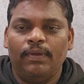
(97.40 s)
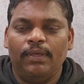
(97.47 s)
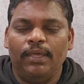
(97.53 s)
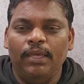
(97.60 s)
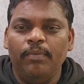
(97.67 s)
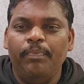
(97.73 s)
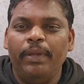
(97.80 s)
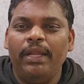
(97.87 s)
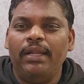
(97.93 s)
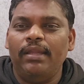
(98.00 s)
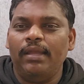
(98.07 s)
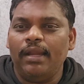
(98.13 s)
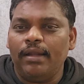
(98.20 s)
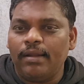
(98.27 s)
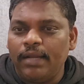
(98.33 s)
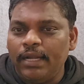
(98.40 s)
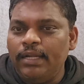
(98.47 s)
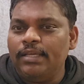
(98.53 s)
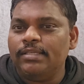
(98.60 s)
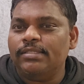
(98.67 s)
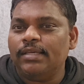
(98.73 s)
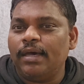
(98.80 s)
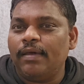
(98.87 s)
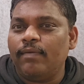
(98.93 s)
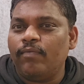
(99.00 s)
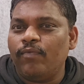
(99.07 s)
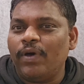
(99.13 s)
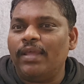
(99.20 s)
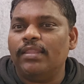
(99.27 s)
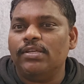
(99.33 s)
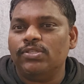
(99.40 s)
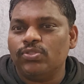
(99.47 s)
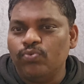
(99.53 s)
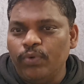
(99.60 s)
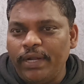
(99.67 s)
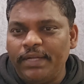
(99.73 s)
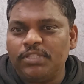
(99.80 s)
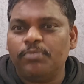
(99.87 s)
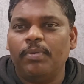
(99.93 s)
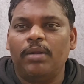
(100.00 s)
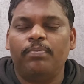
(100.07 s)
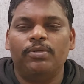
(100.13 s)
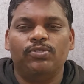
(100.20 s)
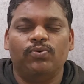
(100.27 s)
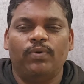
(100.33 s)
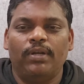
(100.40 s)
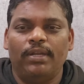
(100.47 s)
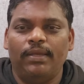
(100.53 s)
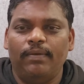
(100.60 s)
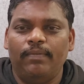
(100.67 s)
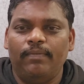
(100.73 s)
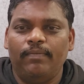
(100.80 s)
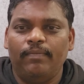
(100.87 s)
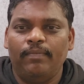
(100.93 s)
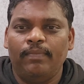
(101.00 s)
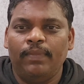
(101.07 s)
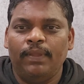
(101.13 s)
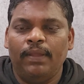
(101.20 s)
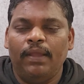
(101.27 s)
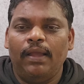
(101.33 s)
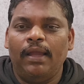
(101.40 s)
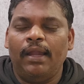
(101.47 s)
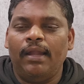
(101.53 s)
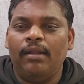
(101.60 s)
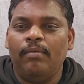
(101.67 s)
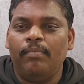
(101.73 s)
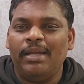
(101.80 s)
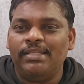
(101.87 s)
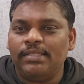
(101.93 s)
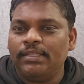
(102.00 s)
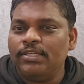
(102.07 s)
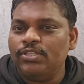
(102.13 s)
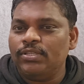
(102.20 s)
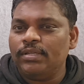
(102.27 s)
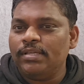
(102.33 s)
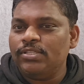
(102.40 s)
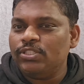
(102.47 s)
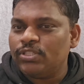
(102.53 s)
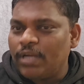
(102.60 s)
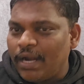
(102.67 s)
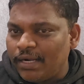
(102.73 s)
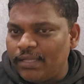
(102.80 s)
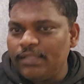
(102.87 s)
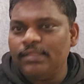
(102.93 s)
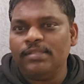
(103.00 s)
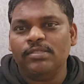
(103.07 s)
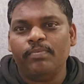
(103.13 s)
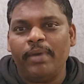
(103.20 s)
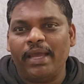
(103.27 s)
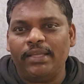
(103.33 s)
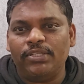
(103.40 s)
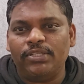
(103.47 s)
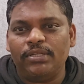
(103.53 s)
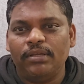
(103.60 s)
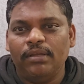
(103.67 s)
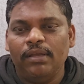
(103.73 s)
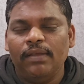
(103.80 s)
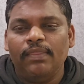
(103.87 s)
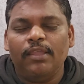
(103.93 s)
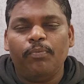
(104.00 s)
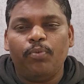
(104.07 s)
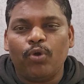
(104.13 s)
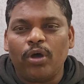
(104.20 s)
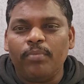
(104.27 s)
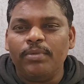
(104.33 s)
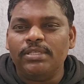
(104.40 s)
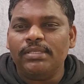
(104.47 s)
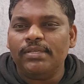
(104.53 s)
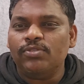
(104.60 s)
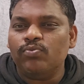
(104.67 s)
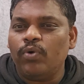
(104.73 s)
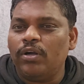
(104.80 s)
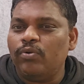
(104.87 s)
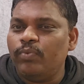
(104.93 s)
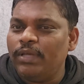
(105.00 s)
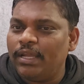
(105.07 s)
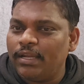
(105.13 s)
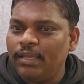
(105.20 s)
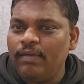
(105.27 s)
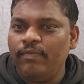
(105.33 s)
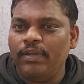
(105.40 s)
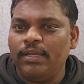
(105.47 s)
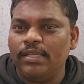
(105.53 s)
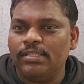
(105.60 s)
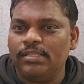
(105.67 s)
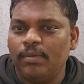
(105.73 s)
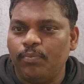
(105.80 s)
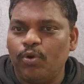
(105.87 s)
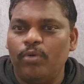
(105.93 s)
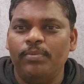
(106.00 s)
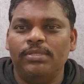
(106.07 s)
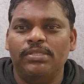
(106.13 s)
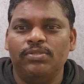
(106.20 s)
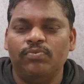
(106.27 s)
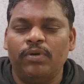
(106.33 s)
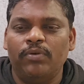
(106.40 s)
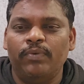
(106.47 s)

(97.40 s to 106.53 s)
EPT and Ready SAR for the students' purpose only. And my suggestion is, start in this batch. The promises what we are giving is, 12th